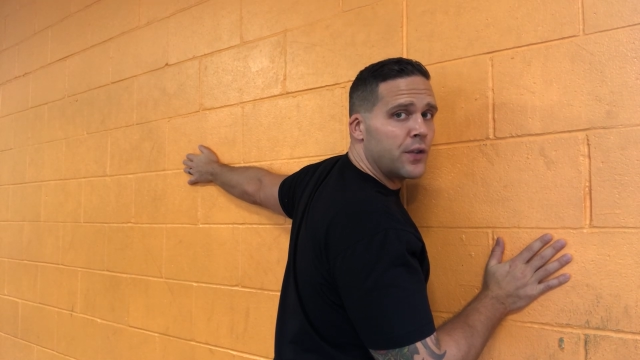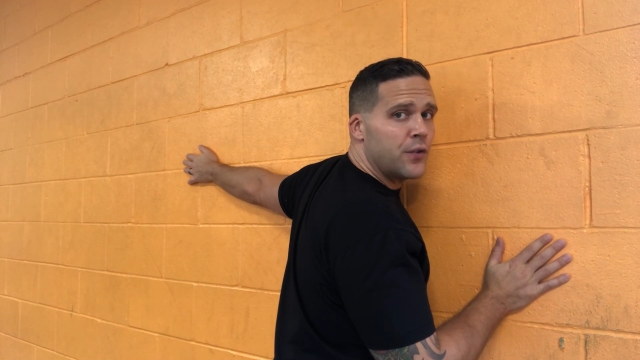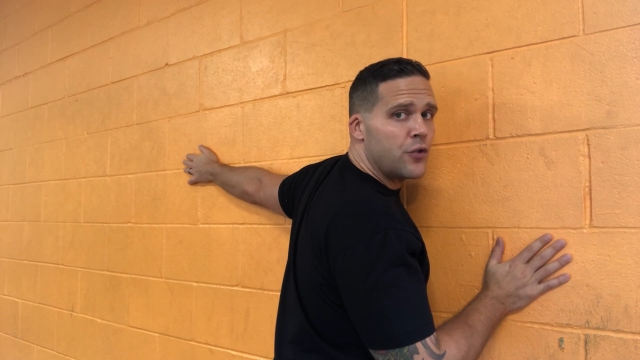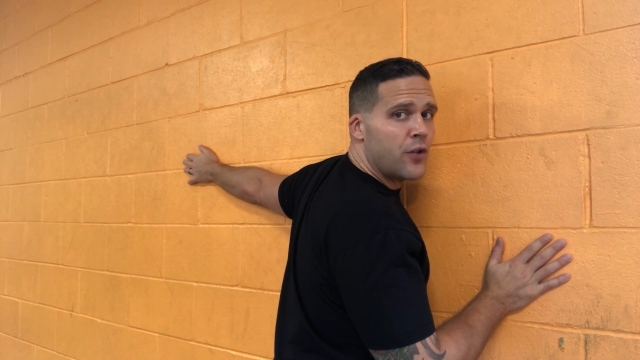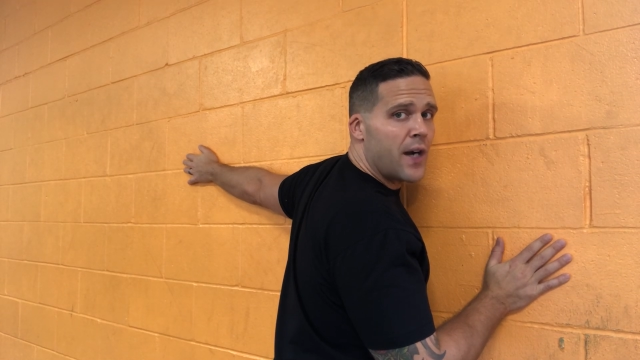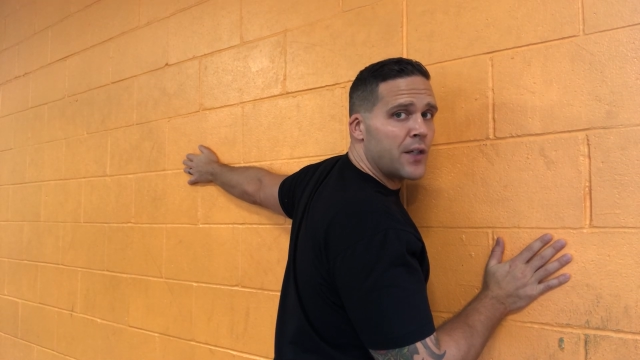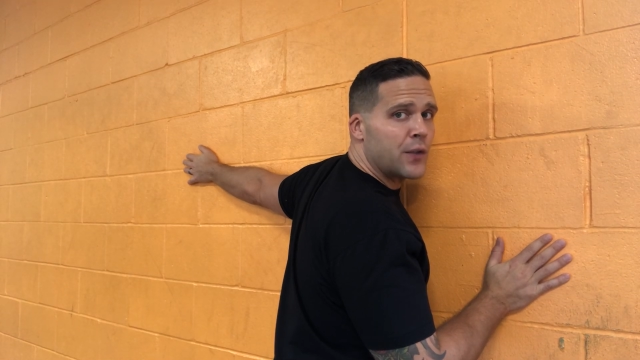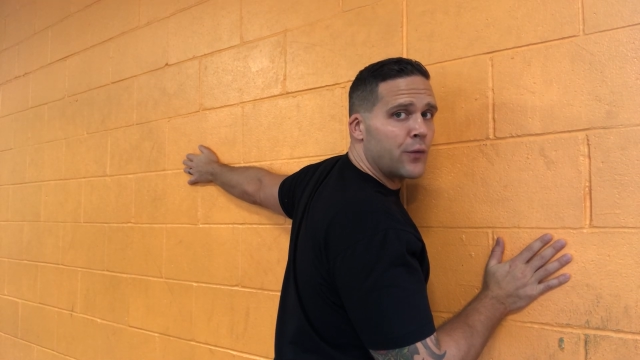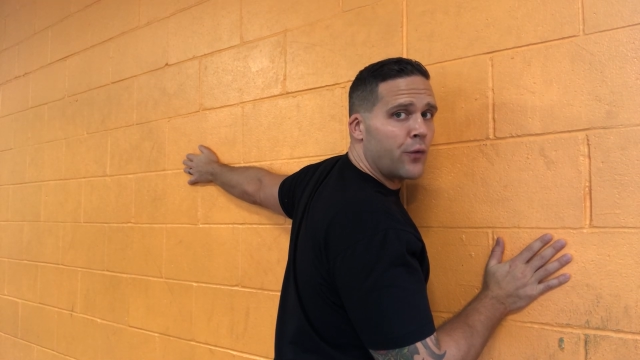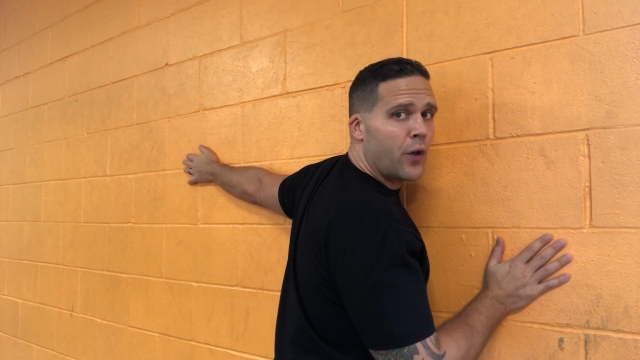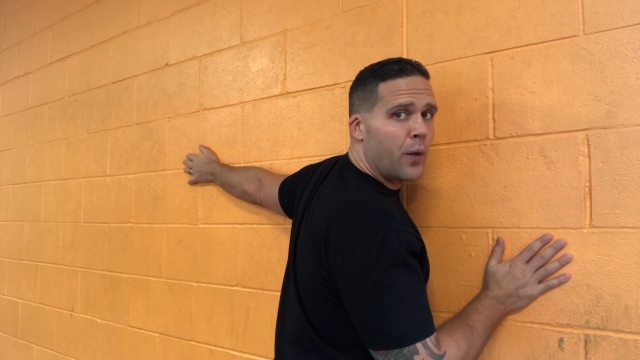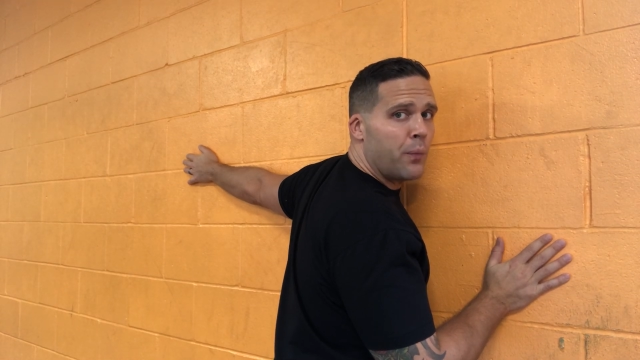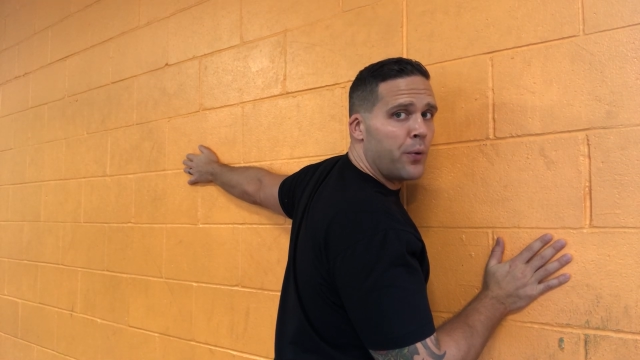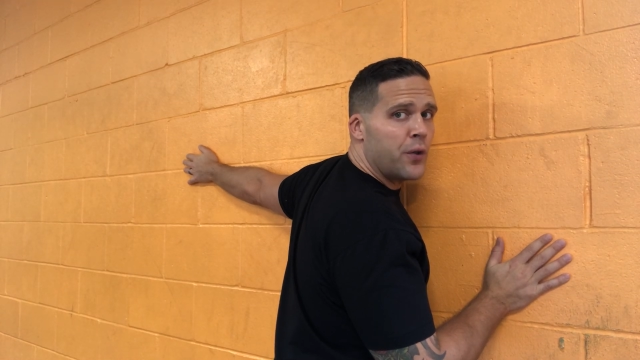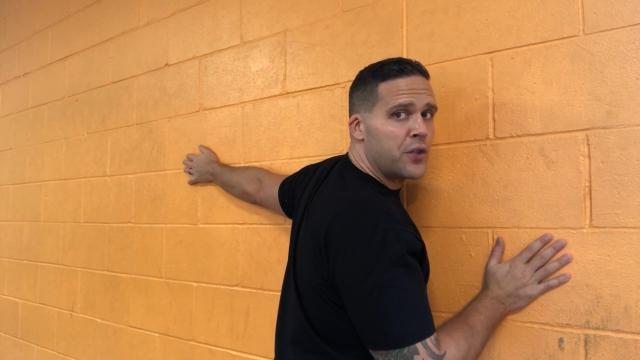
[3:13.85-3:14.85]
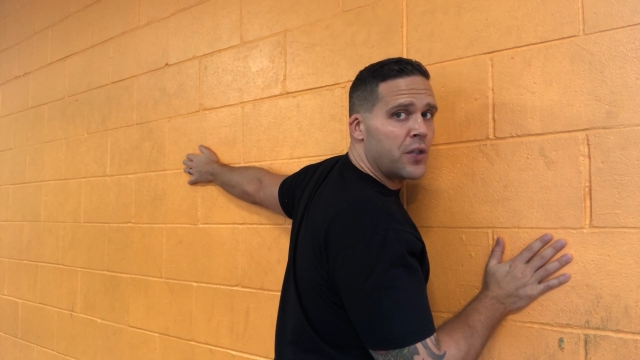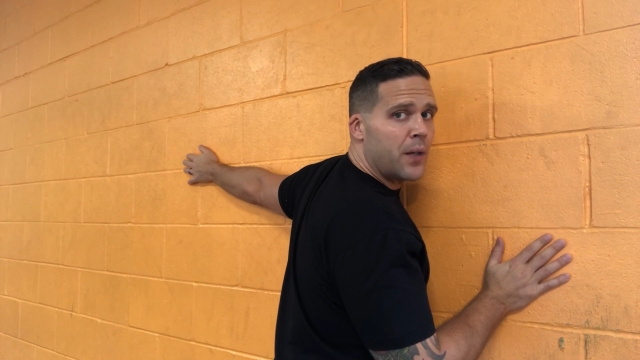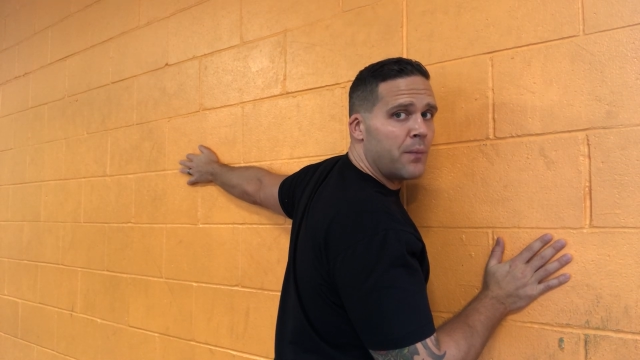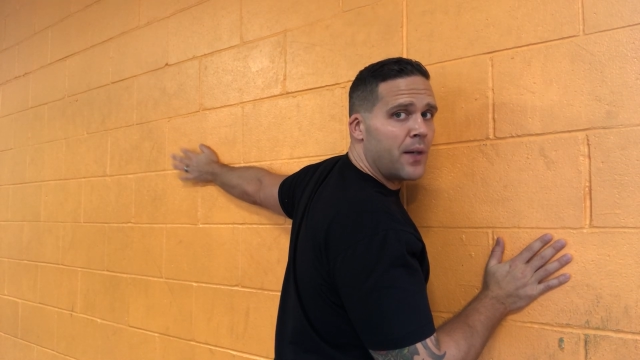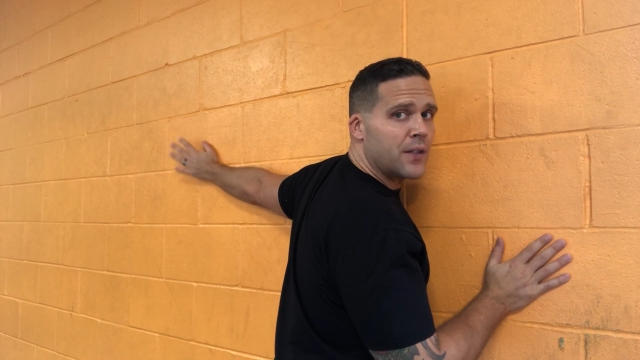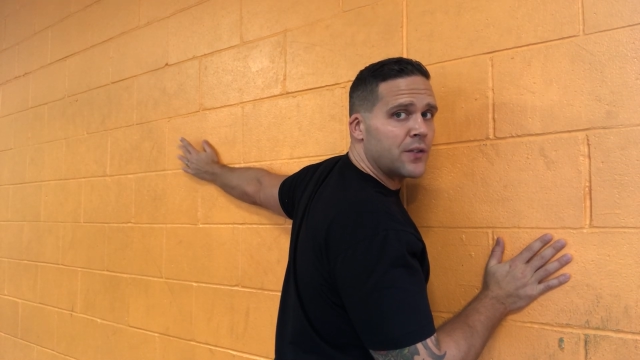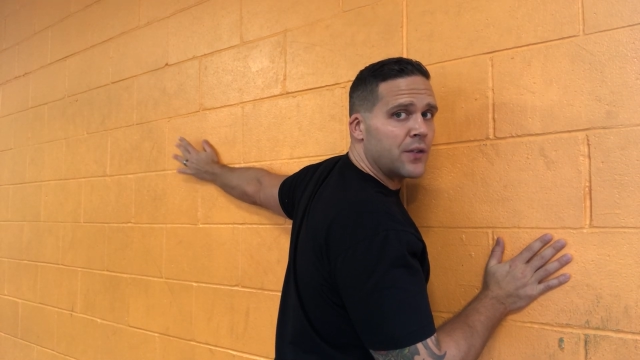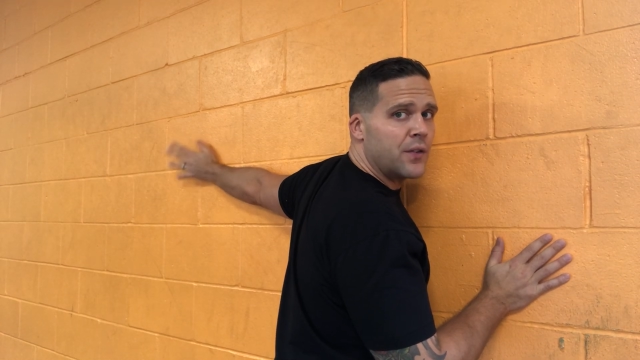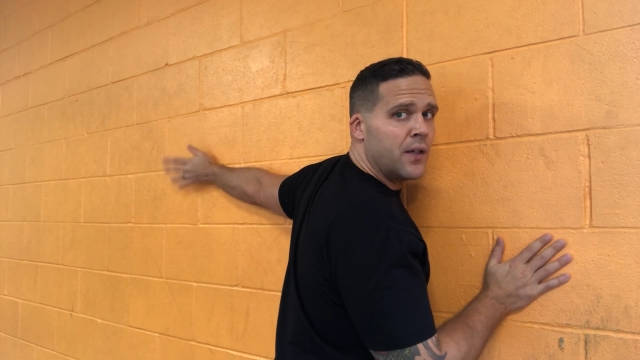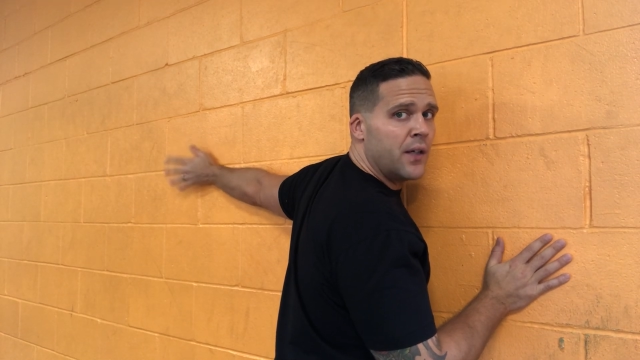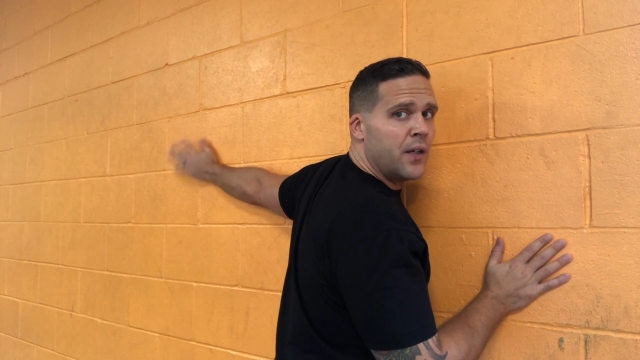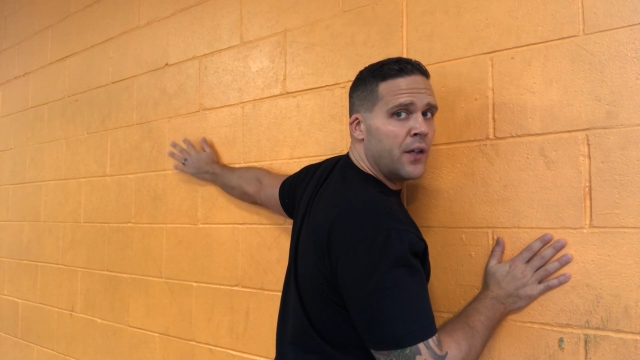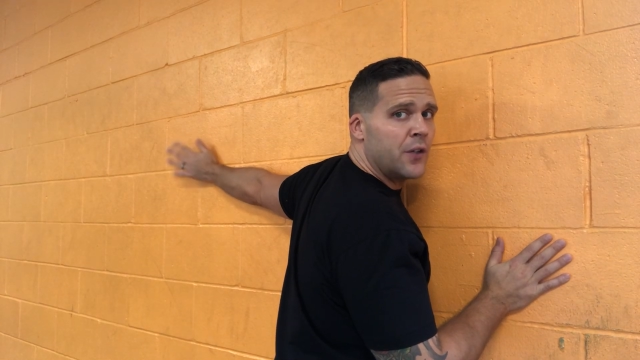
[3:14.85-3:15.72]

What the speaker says: contraction for our push-up muscle.